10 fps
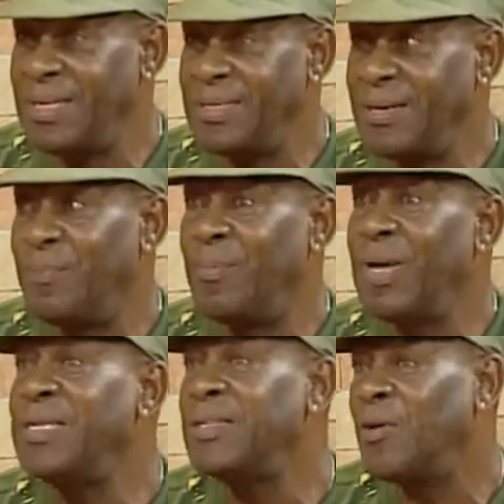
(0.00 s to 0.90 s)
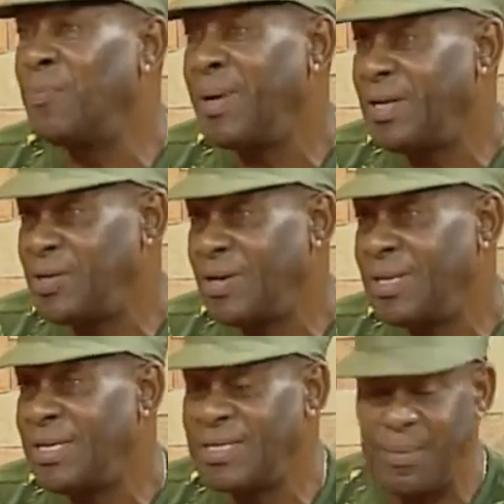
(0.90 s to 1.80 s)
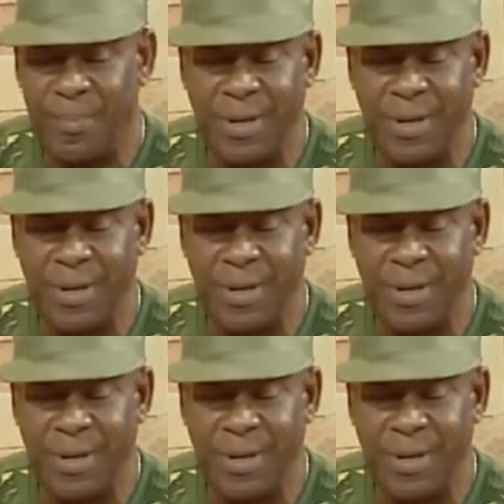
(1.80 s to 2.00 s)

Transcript: this year brings out patriotism,